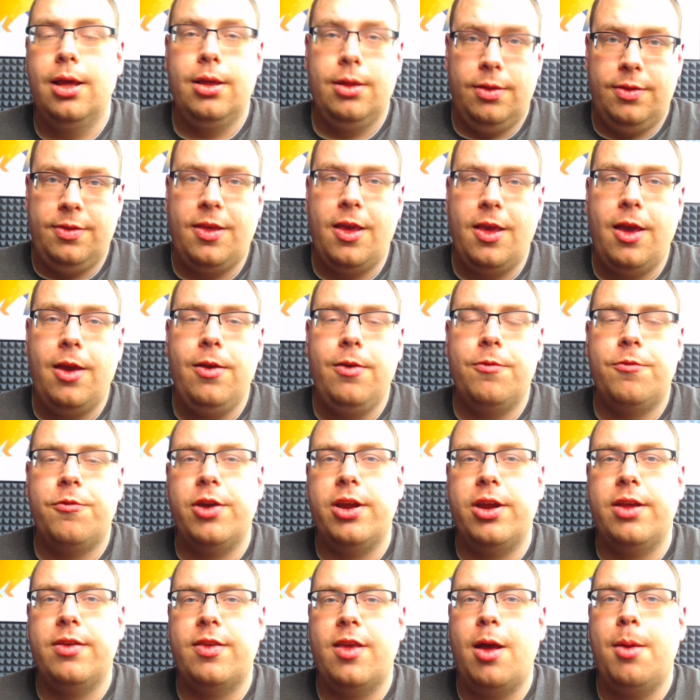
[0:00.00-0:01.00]
So, for
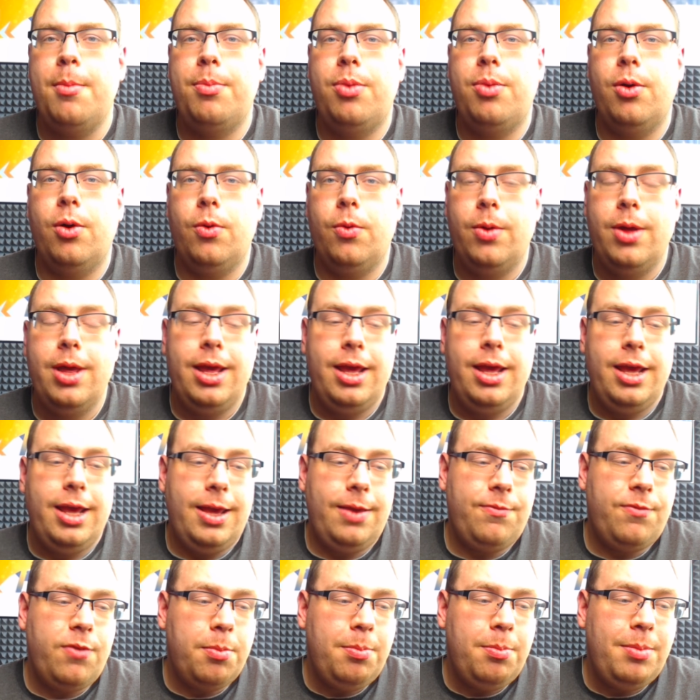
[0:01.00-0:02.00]
example,
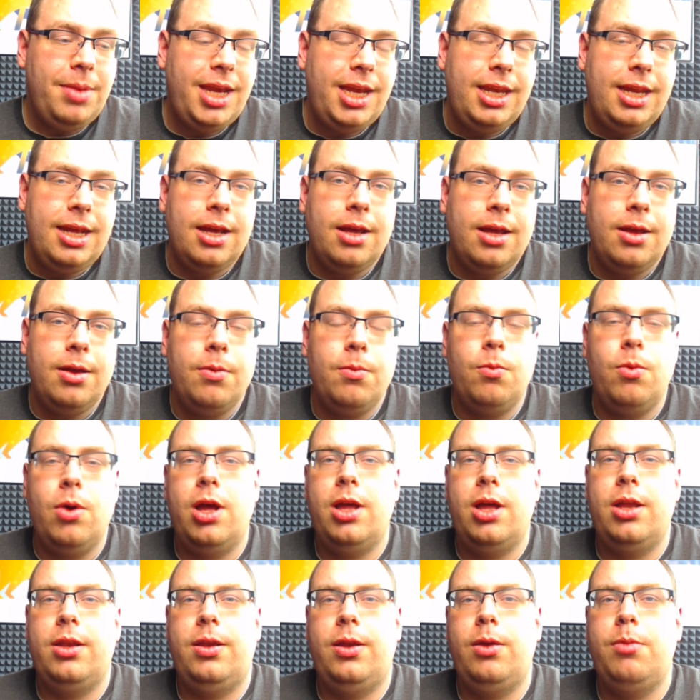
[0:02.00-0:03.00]
if the media
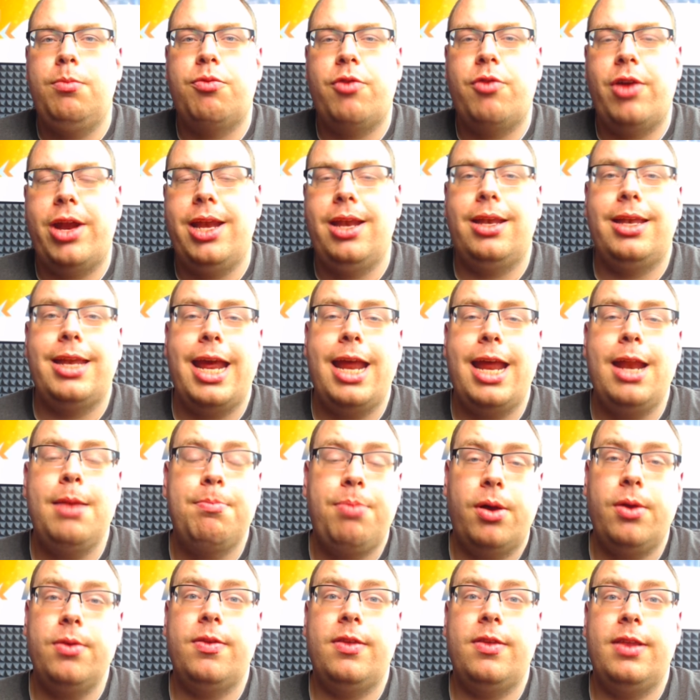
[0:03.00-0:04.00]
were to print 10
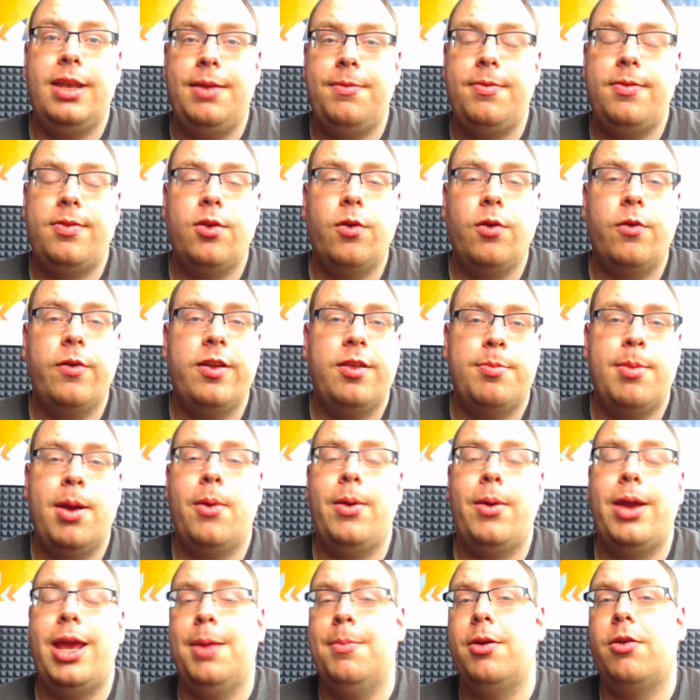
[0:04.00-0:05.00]
positive stories
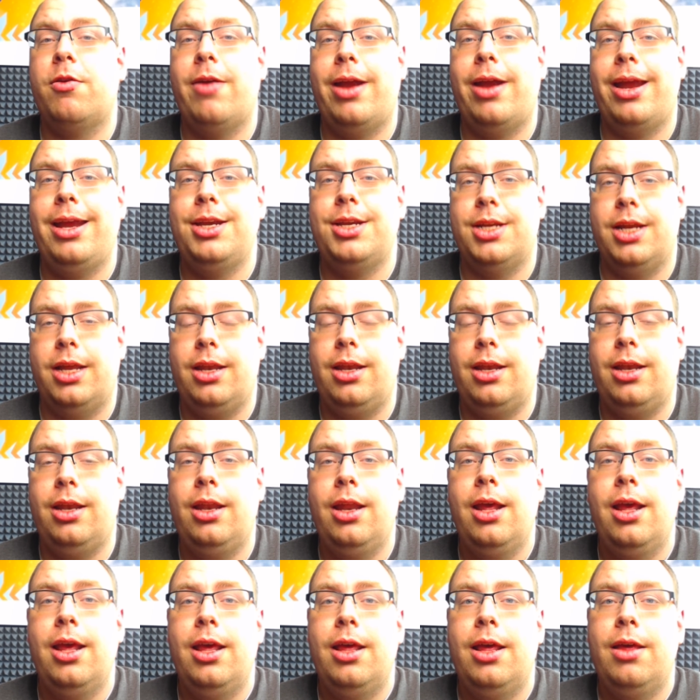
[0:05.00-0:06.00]
about immigration,
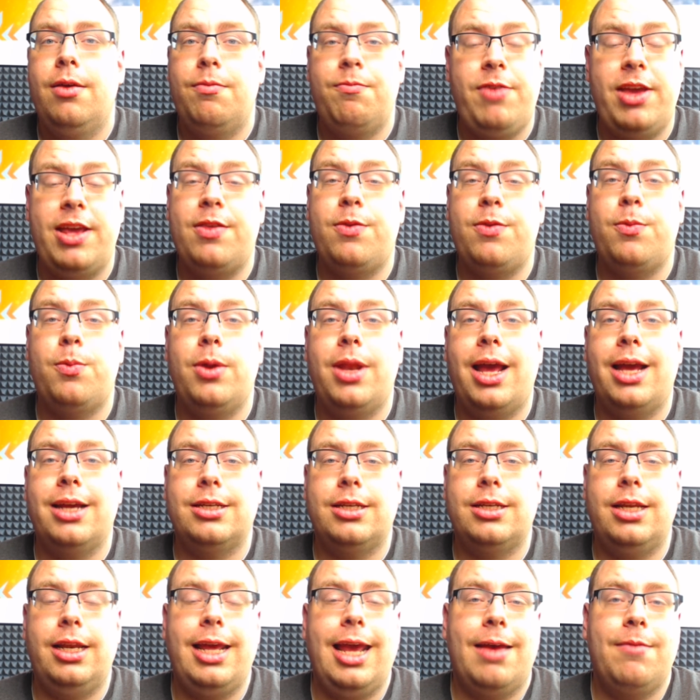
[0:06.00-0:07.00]
this would
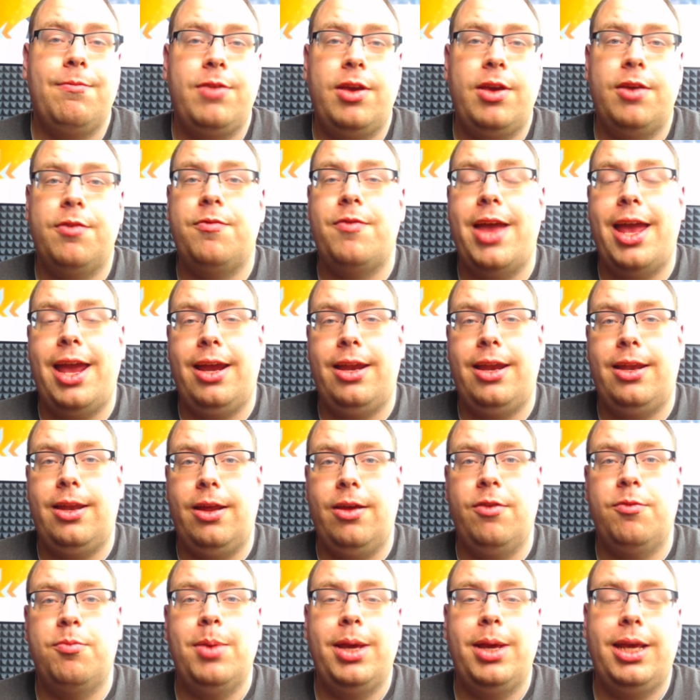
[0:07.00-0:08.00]
actually have the effect
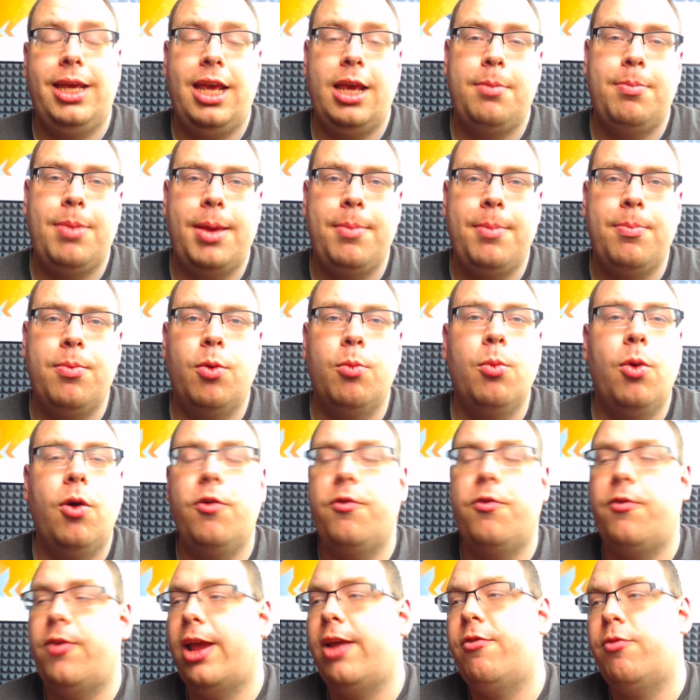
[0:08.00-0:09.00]
of making people
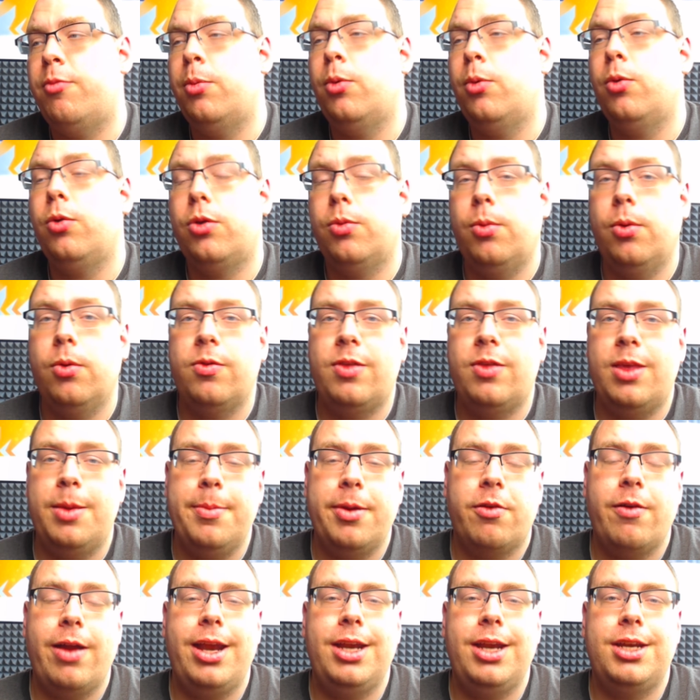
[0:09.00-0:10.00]
more favourable towards
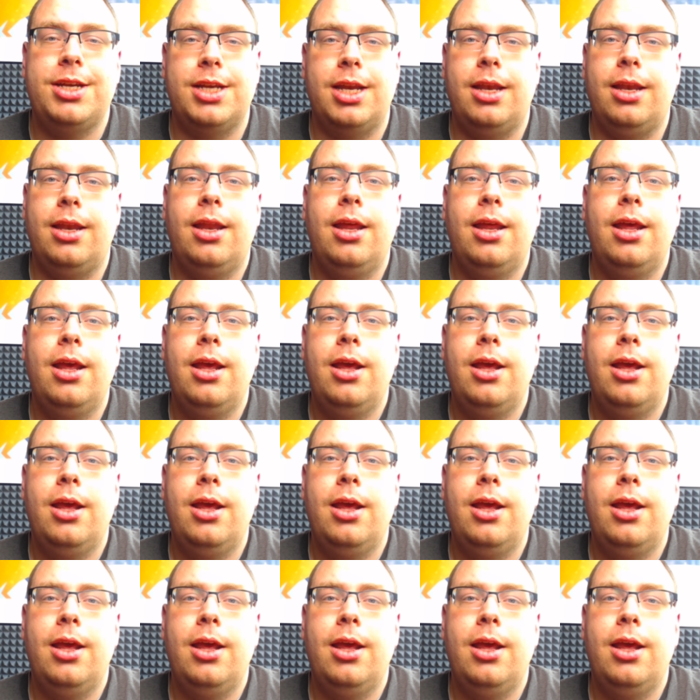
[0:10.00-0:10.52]
immigration.